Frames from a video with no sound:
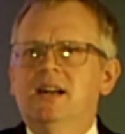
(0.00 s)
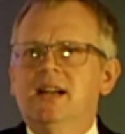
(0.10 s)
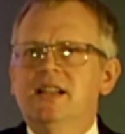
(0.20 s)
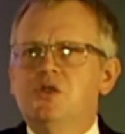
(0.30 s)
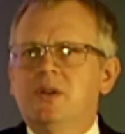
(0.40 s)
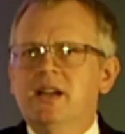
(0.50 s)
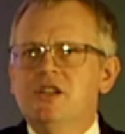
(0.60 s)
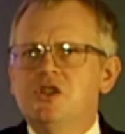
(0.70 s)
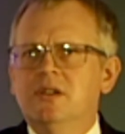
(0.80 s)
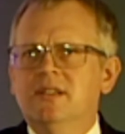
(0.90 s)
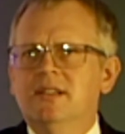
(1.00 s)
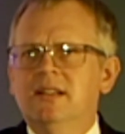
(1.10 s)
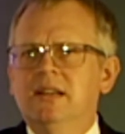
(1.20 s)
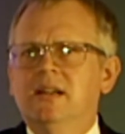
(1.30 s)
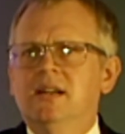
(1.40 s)
education,
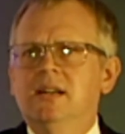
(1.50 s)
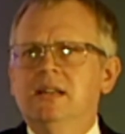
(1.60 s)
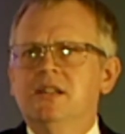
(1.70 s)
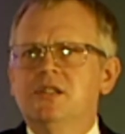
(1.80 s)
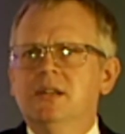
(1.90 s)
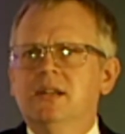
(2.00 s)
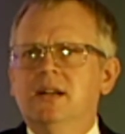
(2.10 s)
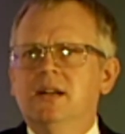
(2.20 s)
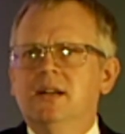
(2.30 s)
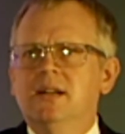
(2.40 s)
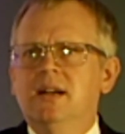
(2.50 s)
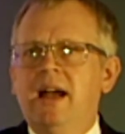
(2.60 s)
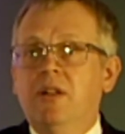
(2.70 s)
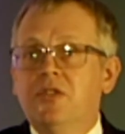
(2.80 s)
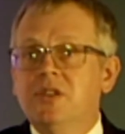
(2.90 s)

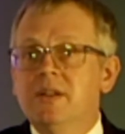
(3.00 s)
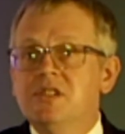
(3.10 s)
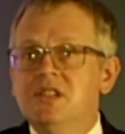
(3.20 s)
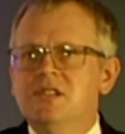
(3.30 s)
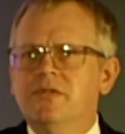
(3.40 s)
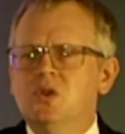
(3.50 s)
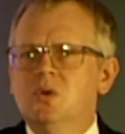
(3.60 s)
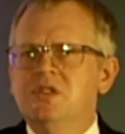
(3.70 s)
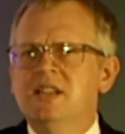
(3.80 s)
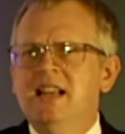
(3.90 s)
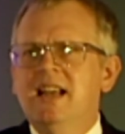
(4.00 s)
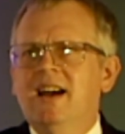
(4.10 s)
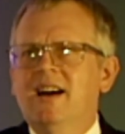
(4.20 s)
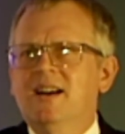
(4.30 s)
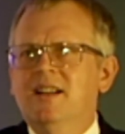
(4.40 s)
health services, of course.
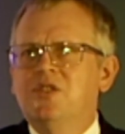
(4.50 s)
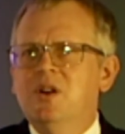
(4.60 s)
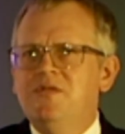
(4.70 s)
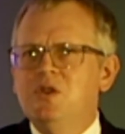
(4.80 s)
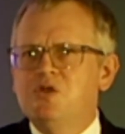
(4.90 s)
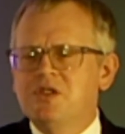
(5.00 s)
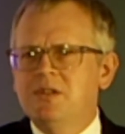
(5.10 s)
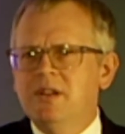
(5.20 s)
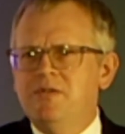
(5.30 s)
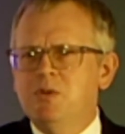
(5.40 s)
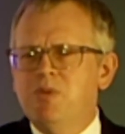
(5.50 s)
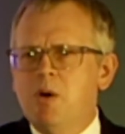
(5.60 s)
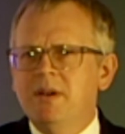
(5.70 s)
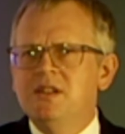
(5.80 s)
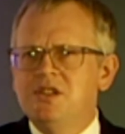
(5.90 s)
And so if you
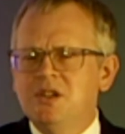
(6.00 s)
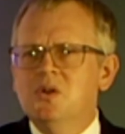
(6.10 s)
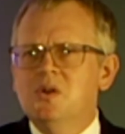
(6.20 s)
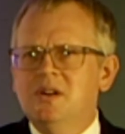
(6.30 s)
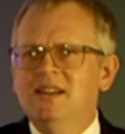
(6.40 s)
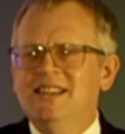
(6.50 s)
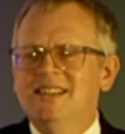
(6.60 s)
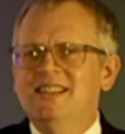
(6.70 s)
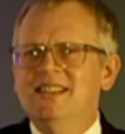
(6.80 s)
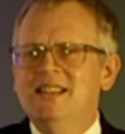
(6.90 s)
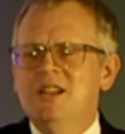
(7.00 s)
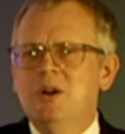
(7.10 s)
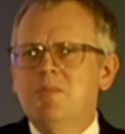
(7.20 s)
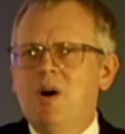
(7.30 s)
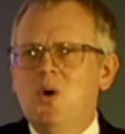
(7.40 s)
pop into your
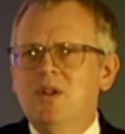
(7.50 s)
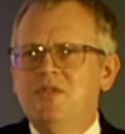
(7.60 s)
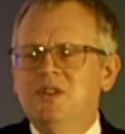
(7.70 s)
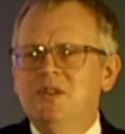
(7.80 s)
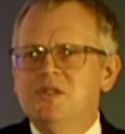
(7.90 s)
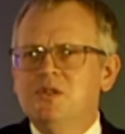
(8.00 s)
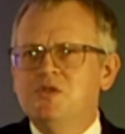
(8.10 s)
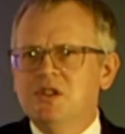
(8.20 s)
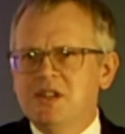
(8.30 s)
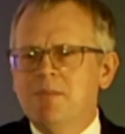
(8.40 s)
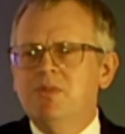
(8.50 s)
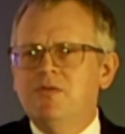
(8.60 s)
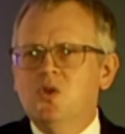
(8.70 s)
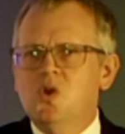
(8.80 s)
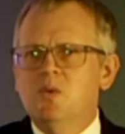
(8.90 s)
poll, if you can do as you've just done
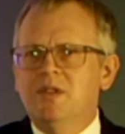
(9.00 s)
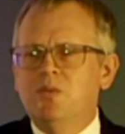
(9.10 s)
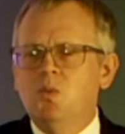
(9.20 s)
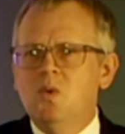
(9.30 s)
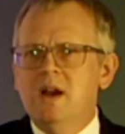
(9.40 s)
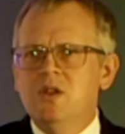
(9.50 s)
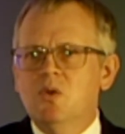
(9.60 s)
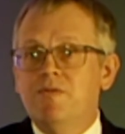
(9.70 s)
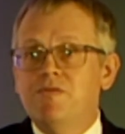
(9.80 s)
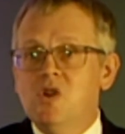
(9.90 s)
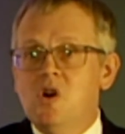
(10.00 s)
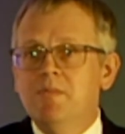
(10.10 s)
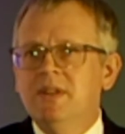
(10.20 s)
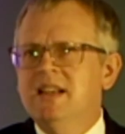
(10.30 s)
before with where you're from,